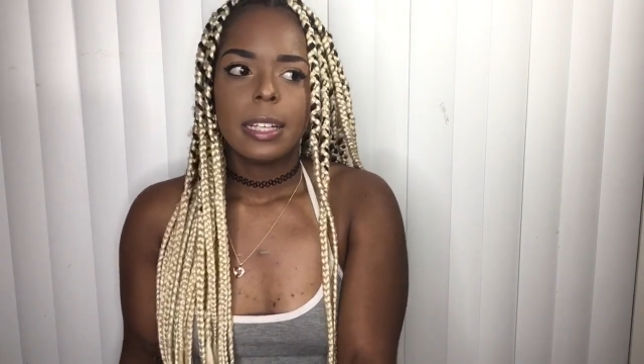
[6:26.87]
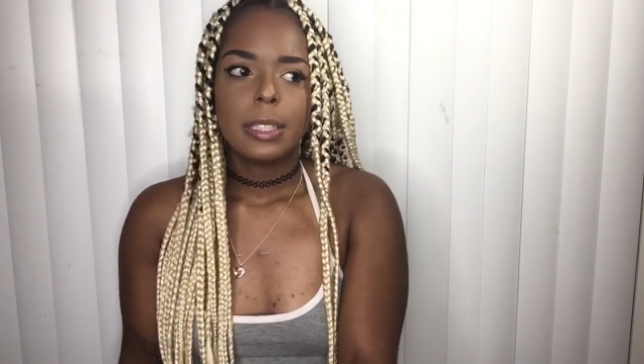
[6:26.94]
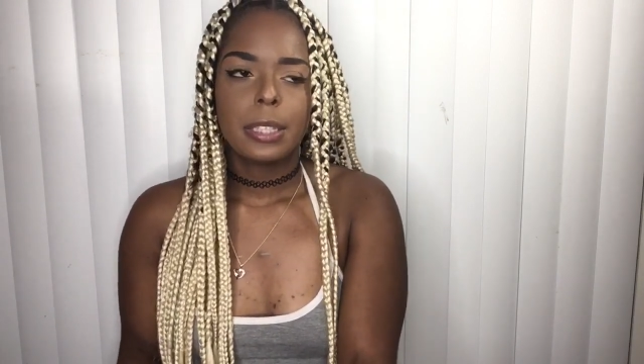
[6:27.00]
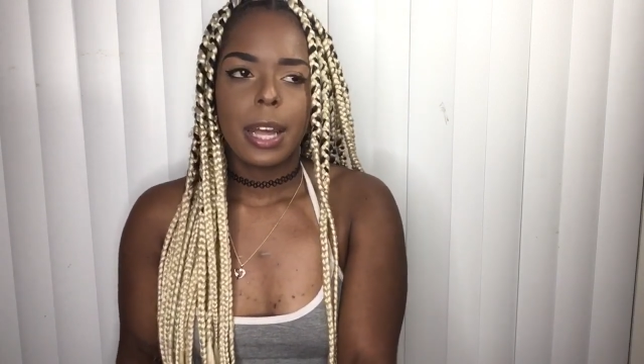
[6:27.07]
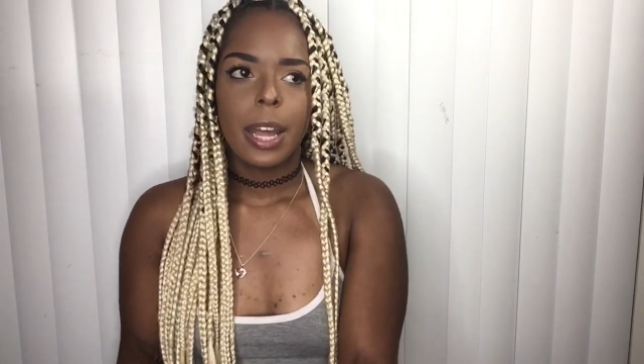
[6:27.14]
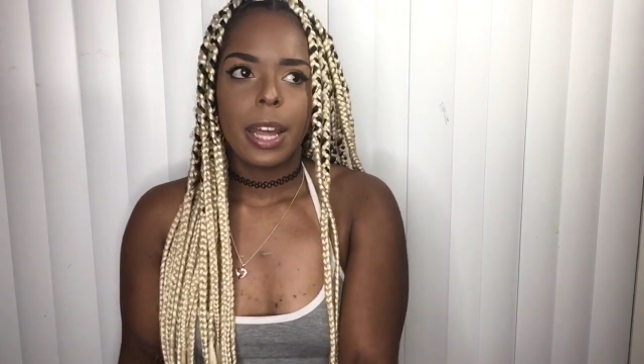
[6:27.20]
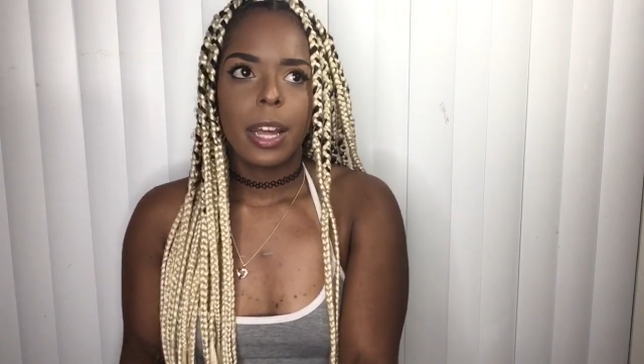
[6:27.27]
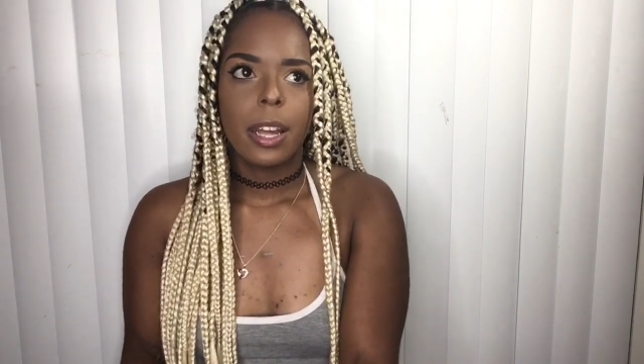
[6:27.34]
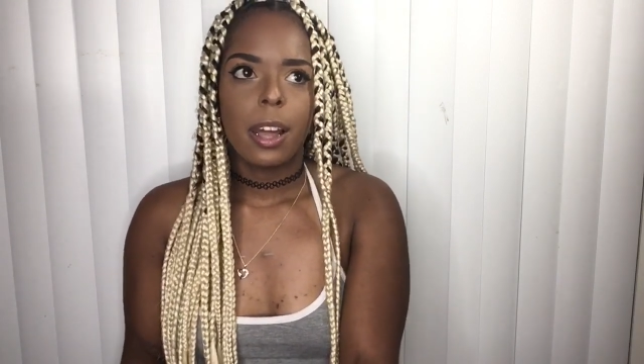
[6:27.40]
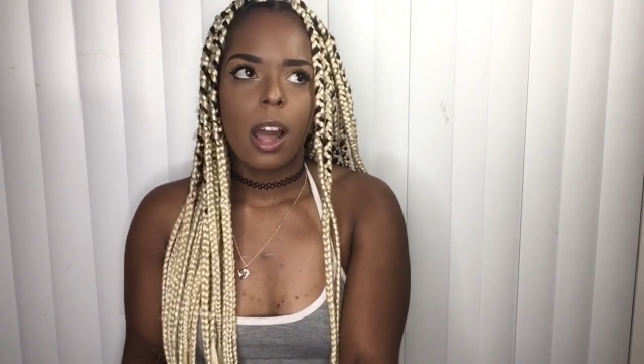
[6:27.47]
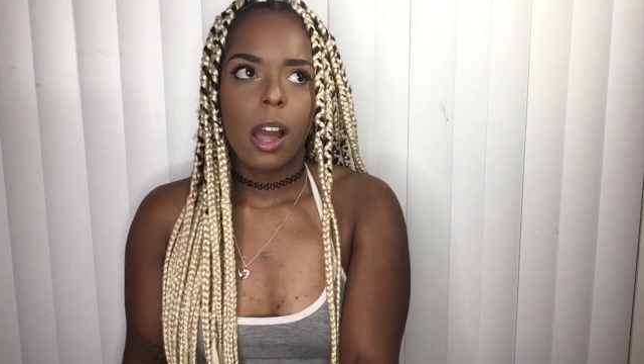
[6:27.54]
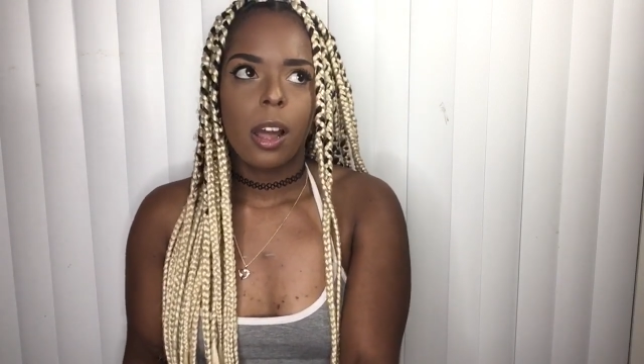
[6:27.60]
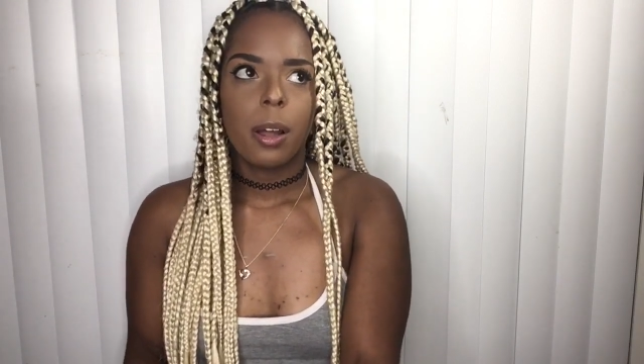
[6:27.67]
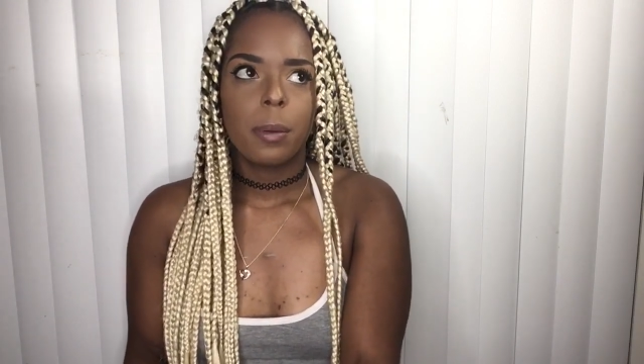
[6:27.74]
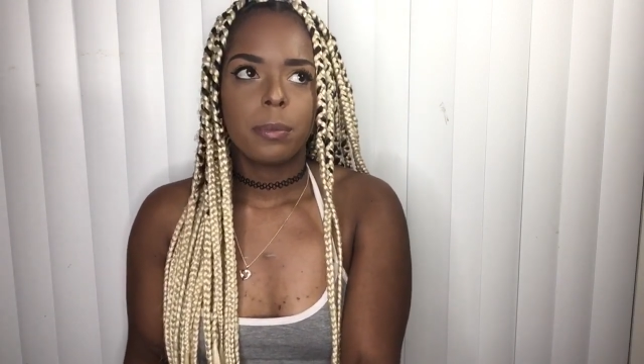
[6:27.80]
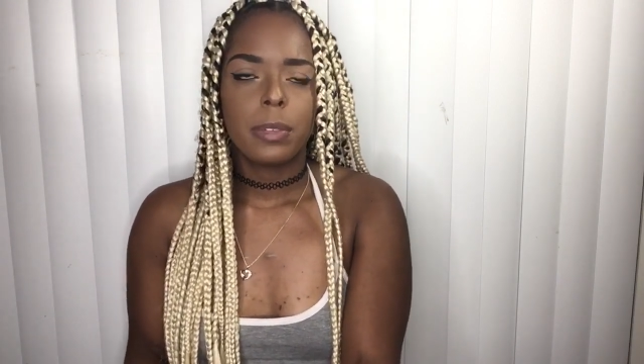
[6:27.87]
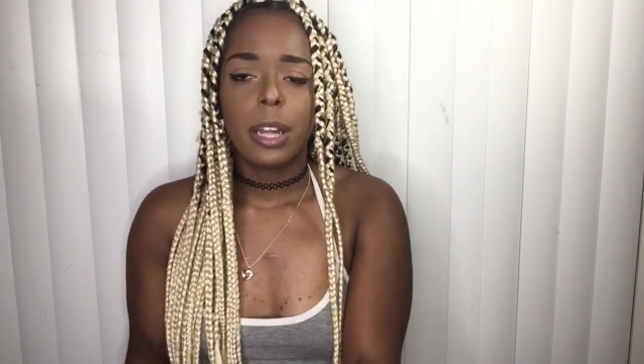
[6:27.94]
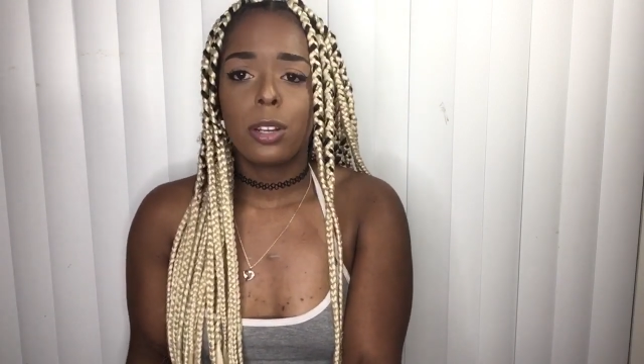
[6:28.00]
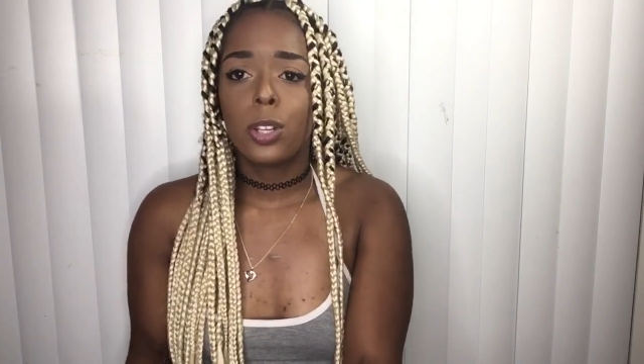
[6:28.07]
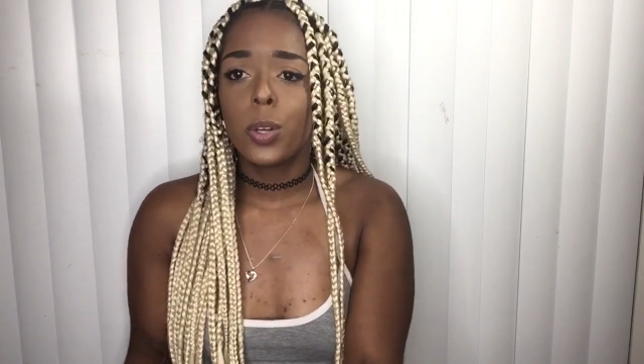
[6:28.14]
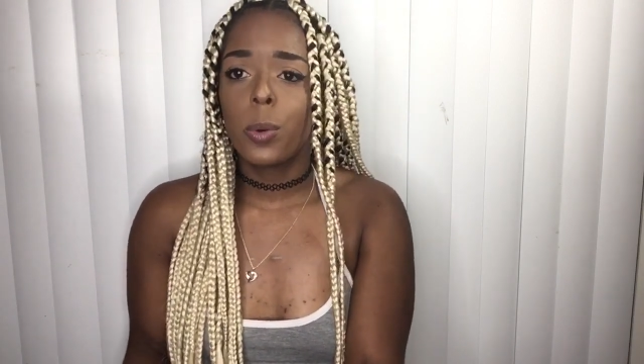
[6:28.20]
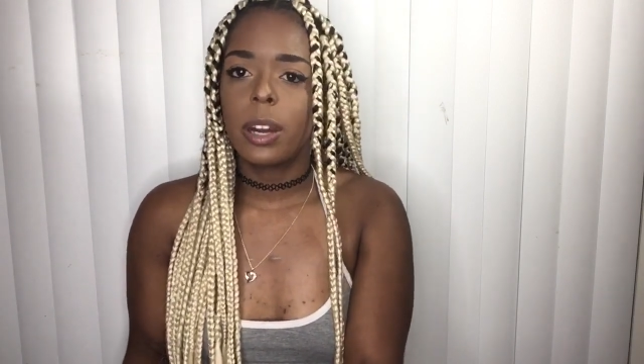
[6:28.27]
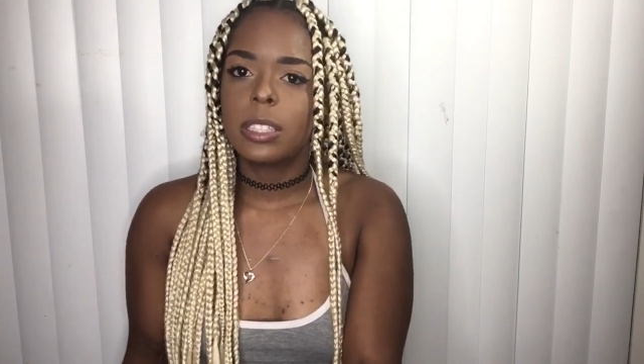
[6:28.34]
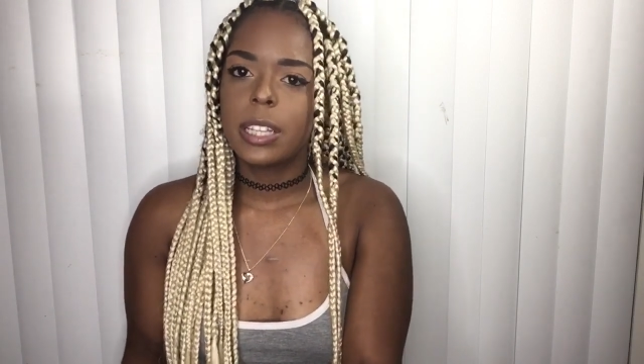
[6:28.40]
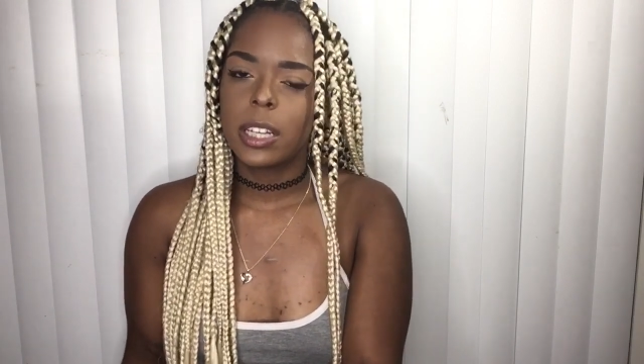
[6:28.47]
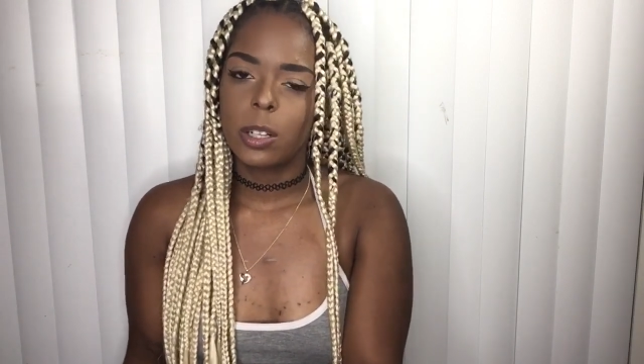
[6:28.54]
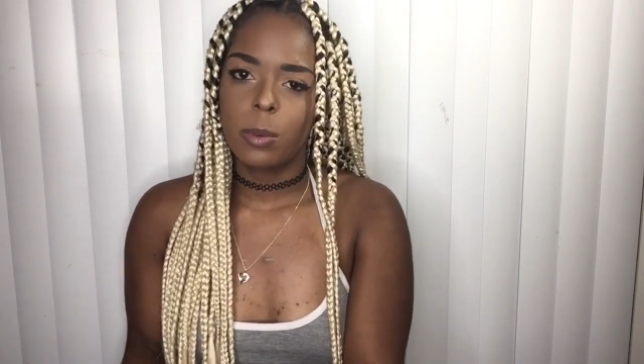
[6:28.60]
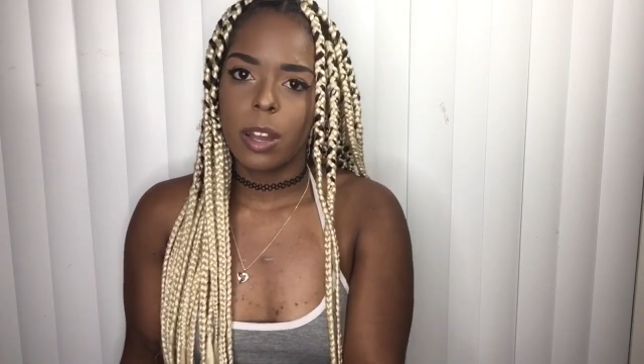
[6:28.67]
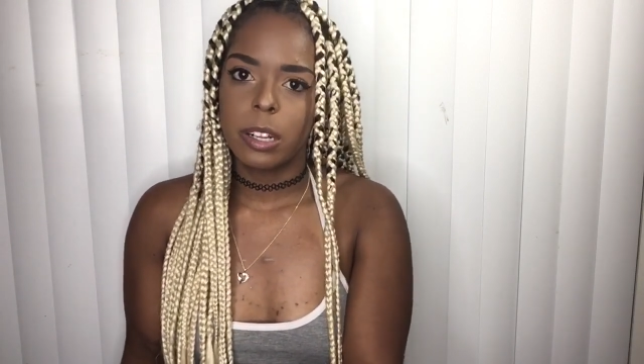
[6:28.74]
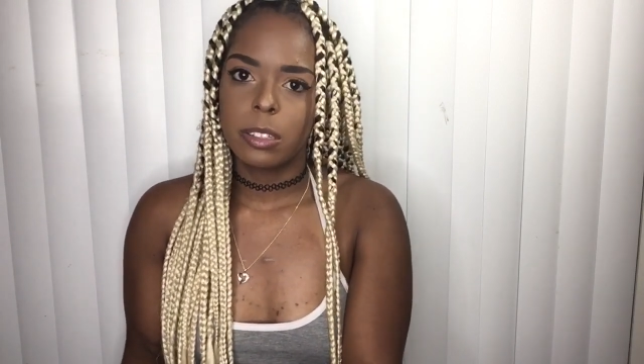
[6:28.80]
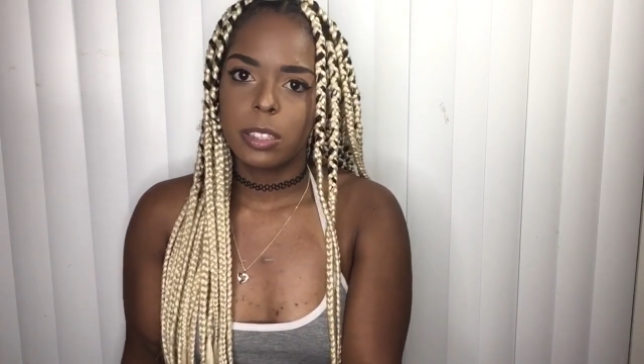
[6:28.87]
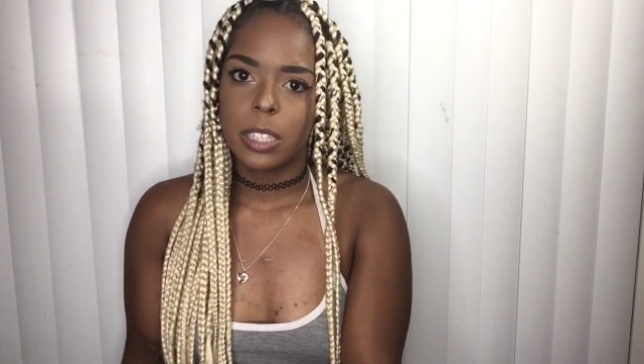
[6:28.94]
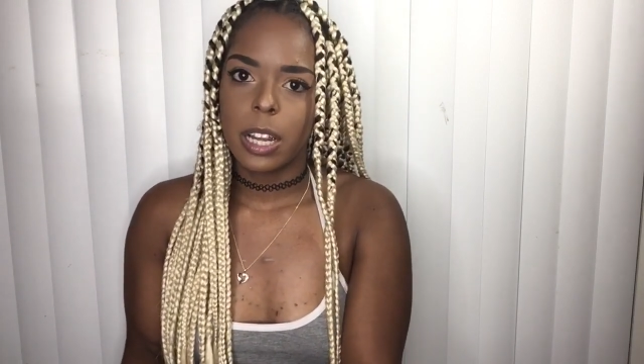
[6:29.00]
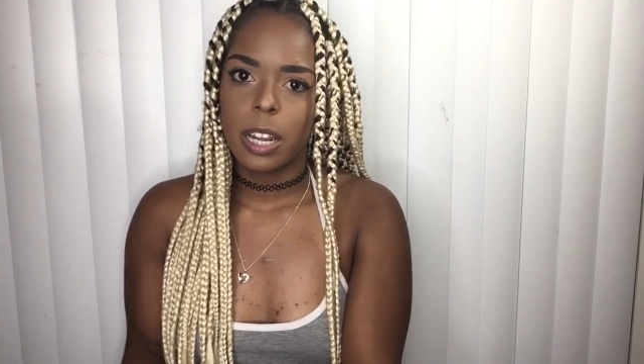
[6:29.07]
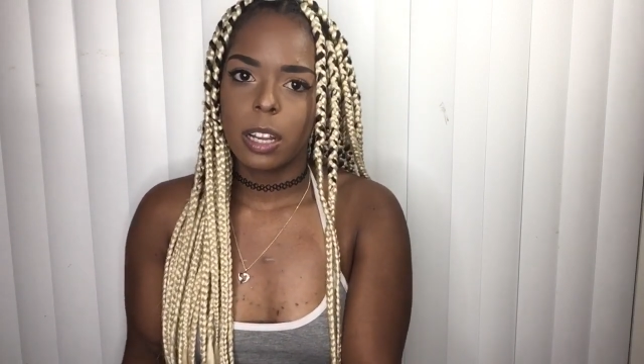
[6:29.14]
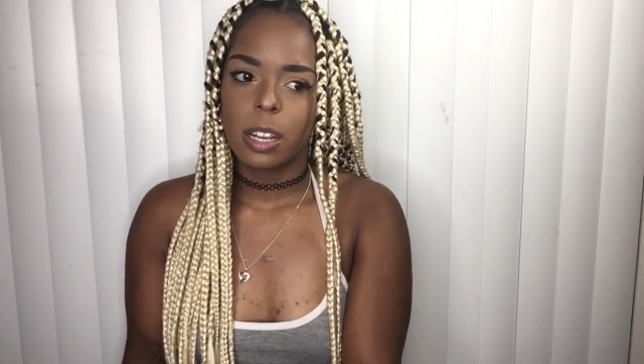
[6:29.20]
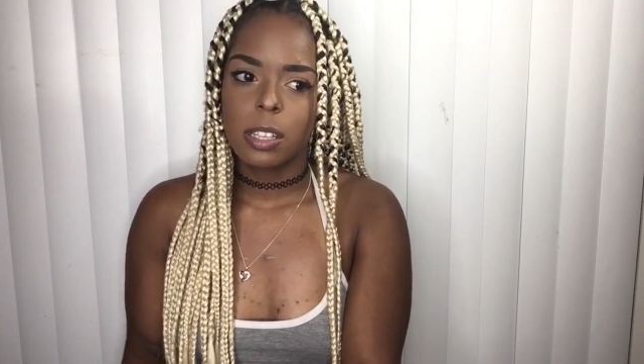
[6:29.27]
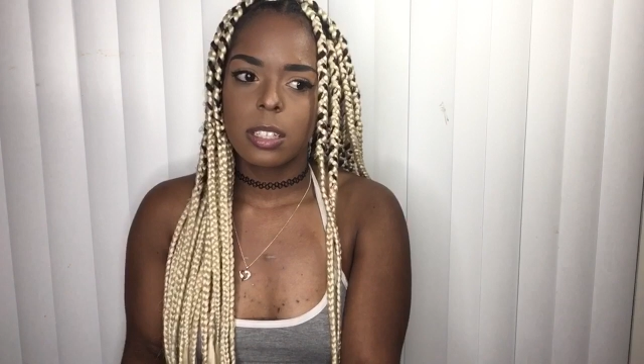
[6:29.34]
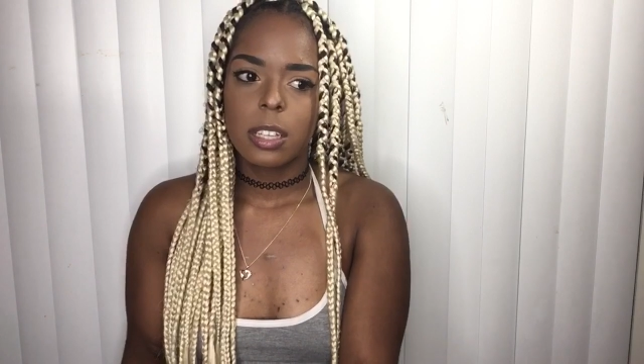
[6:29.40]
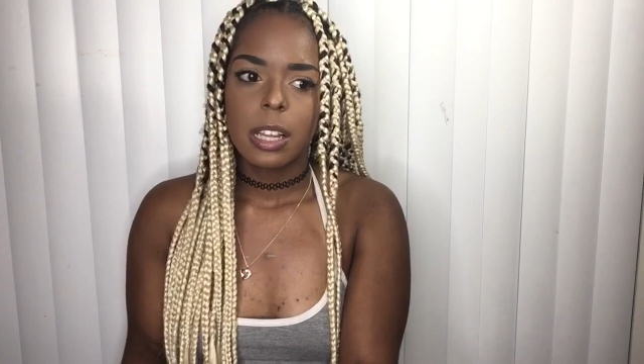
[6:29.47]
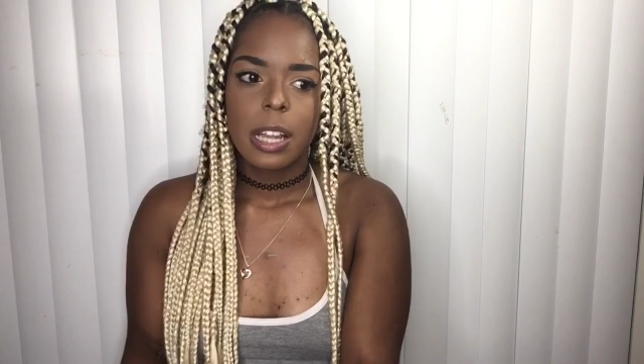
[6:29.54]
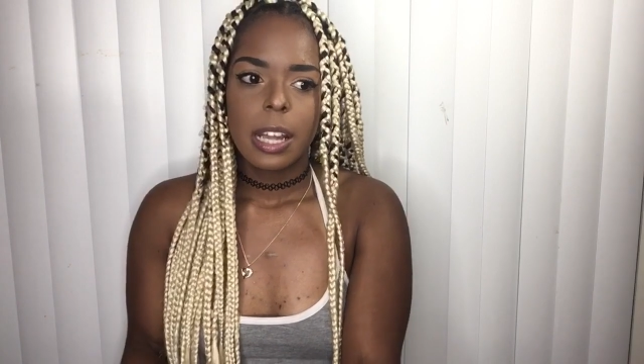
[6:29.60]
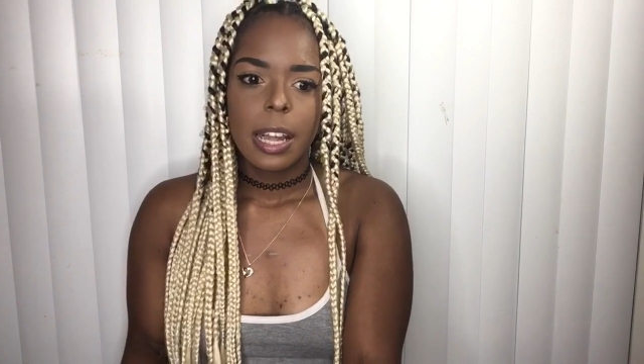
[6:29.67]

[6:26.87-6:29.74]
say they do want to take a round of shots.